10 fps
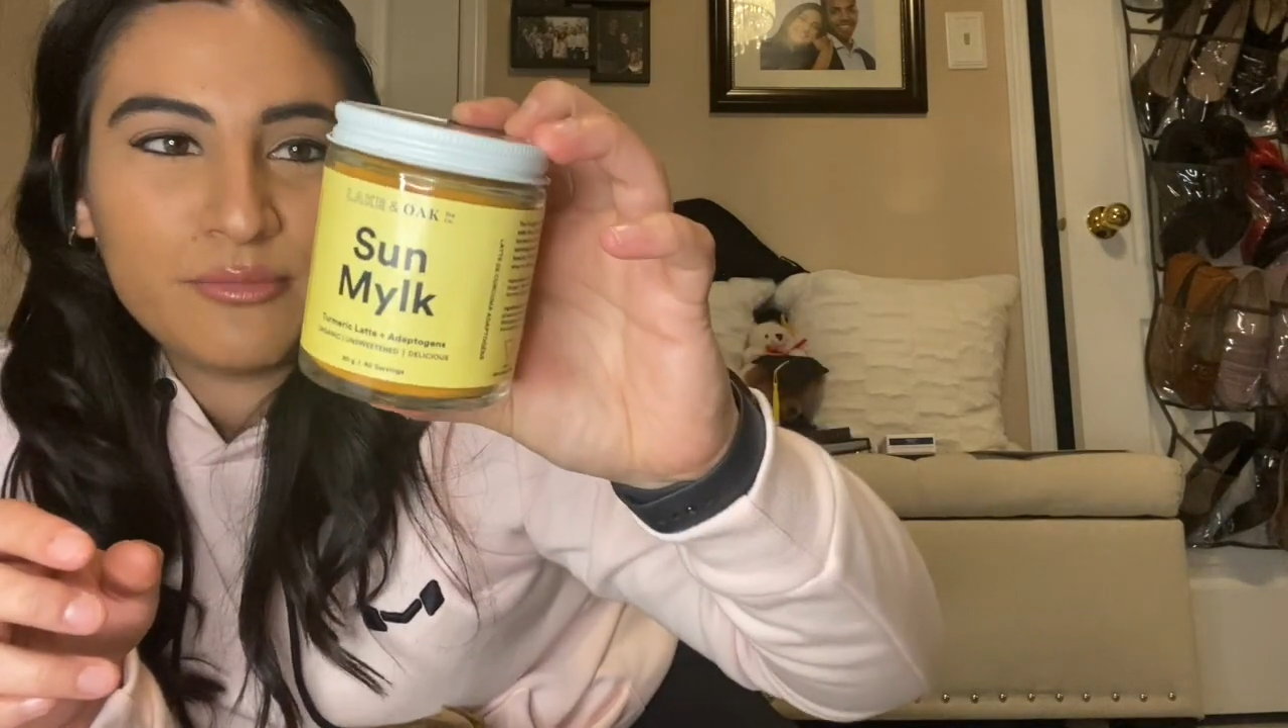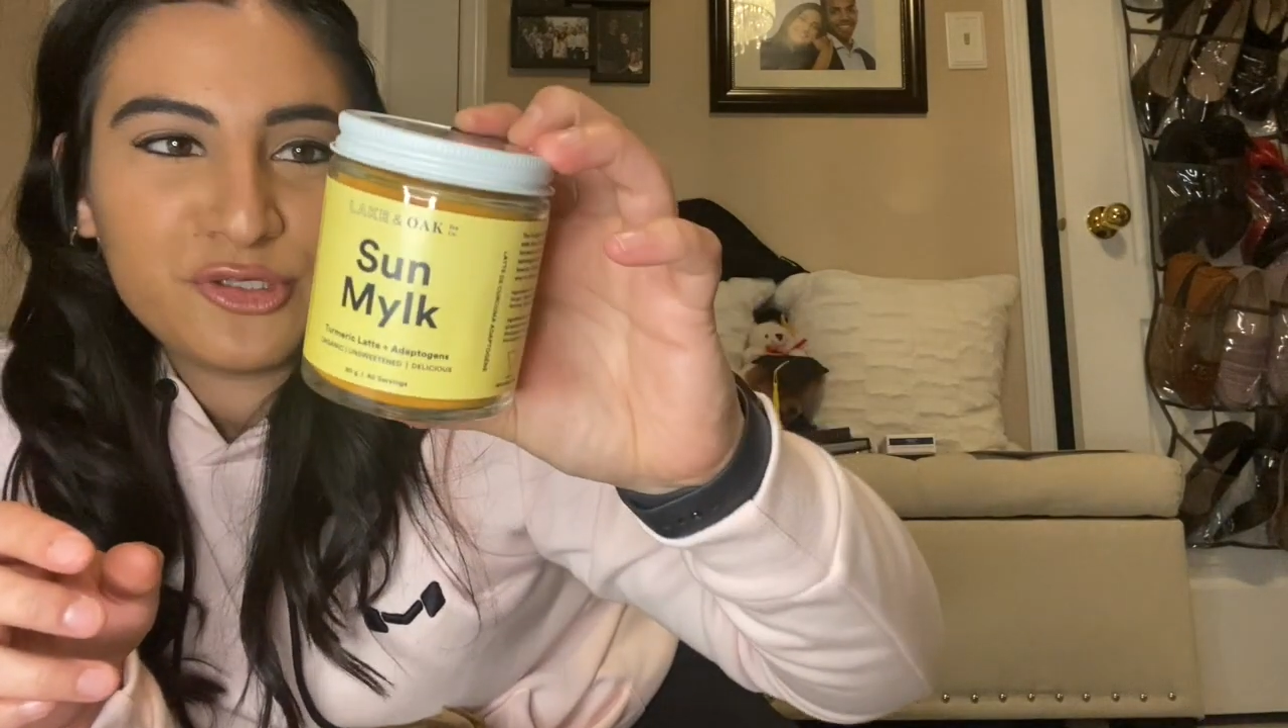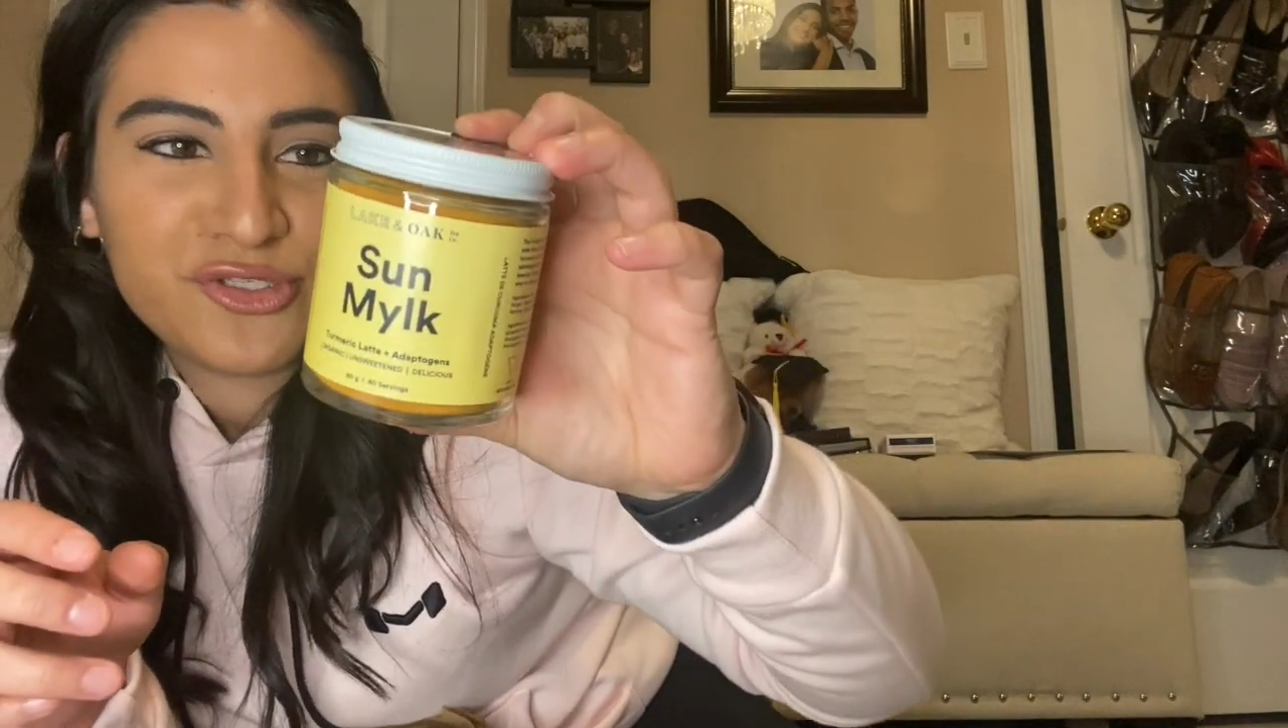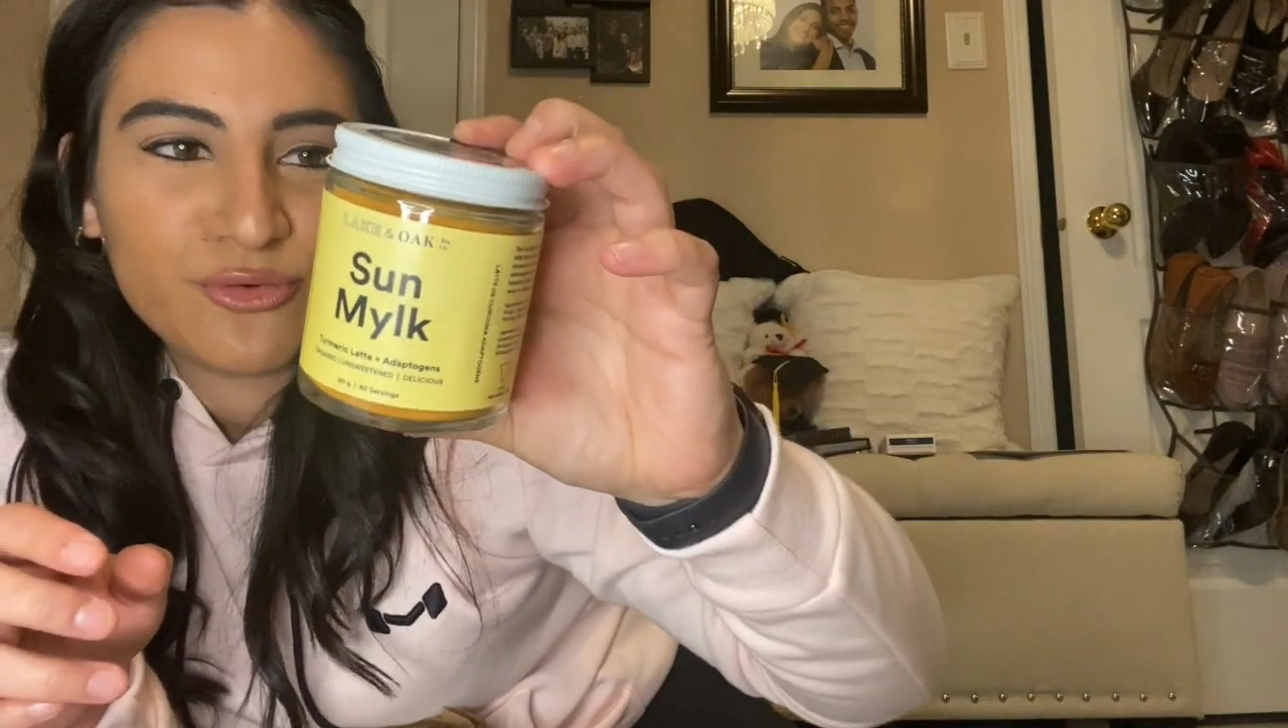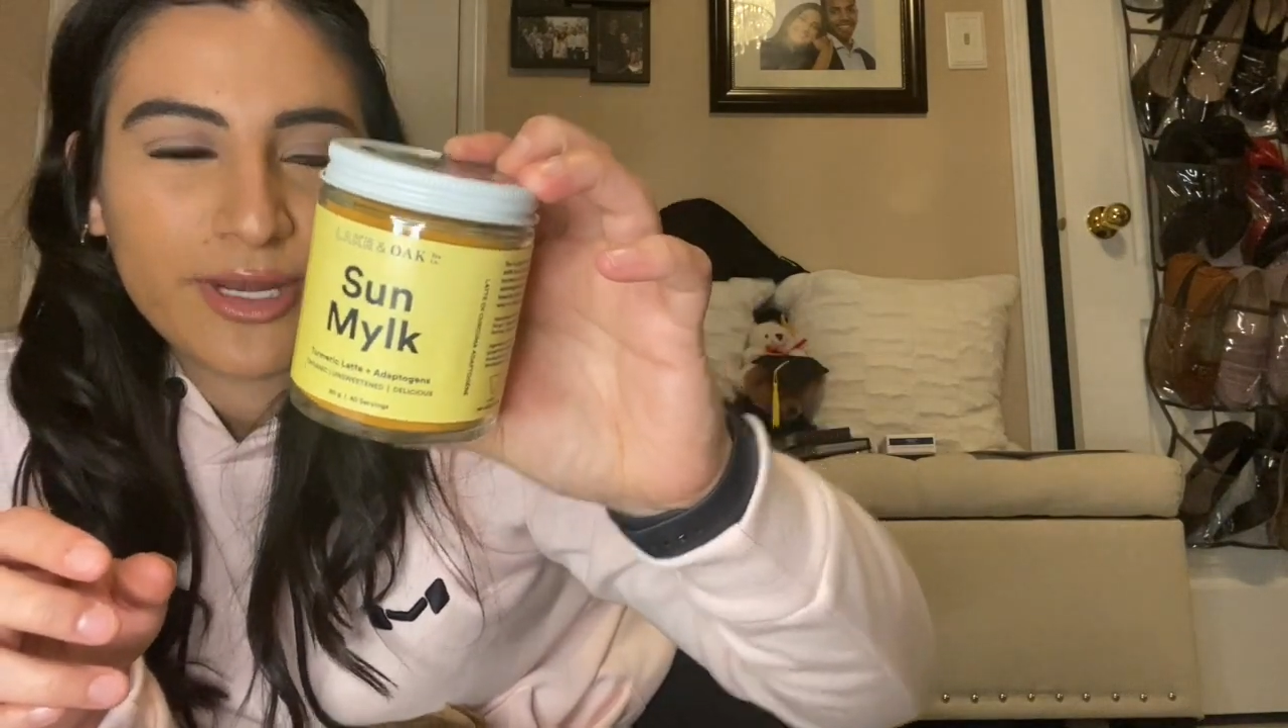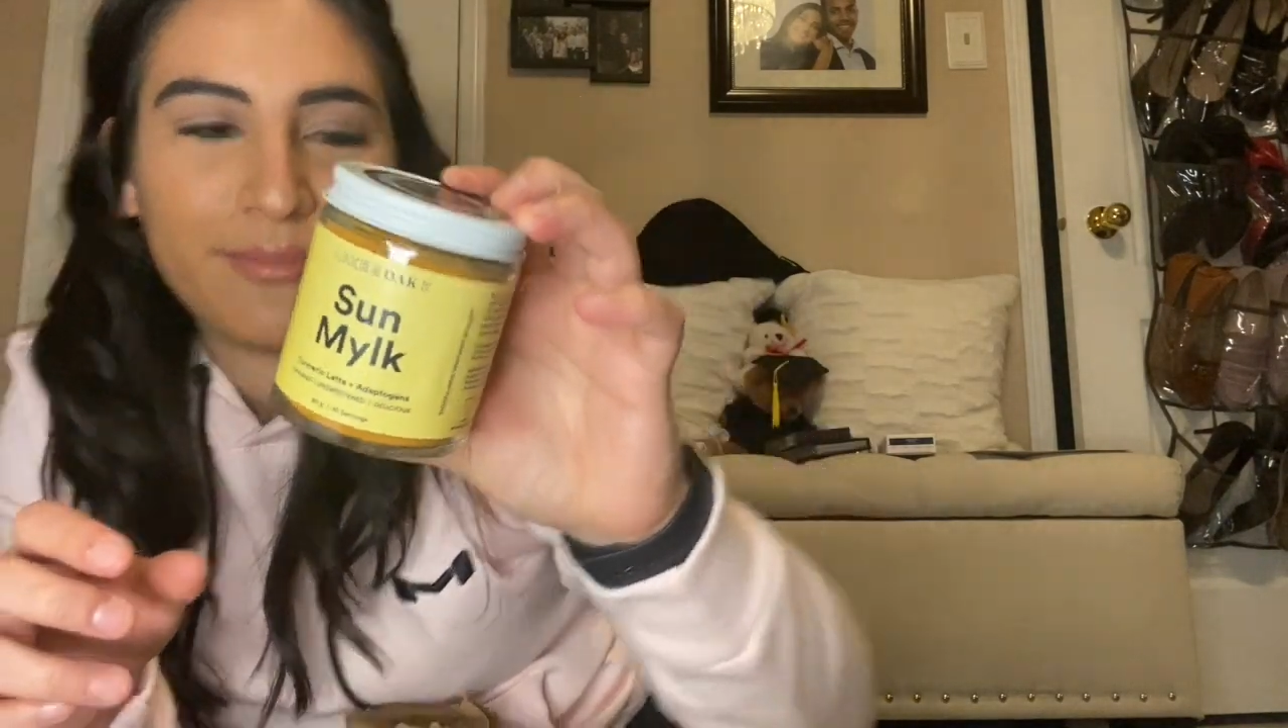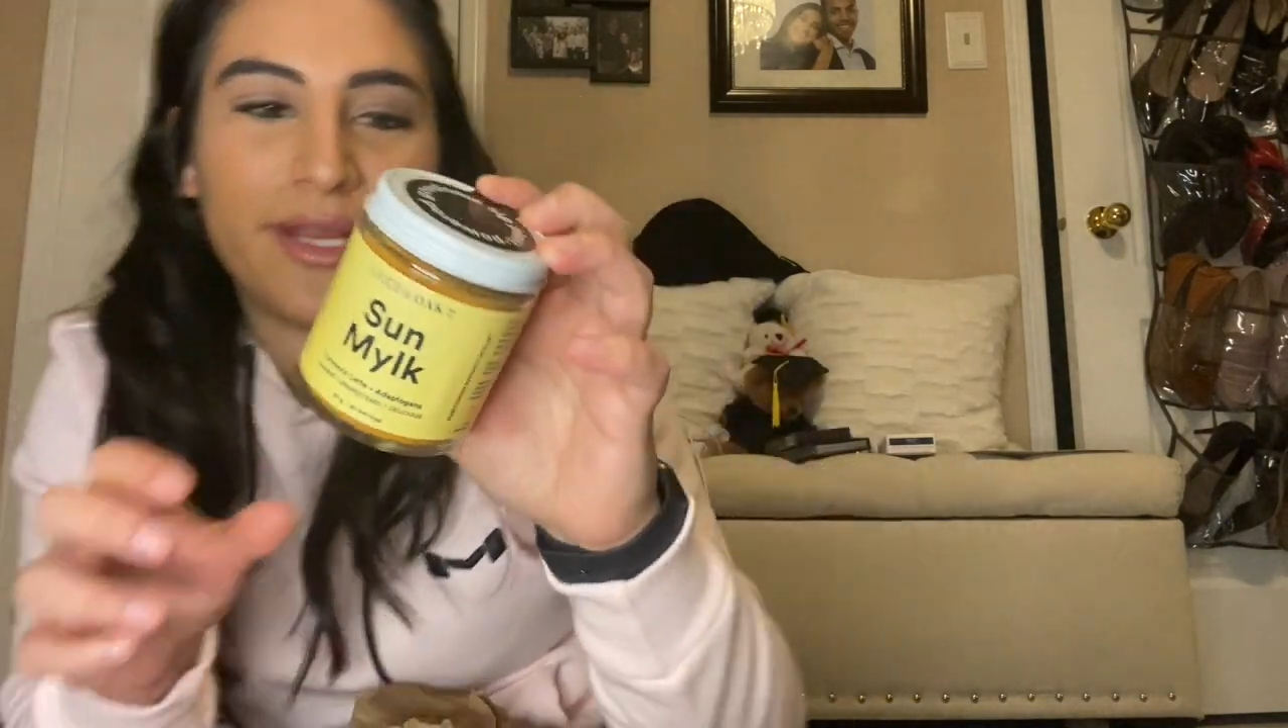Please don't mind,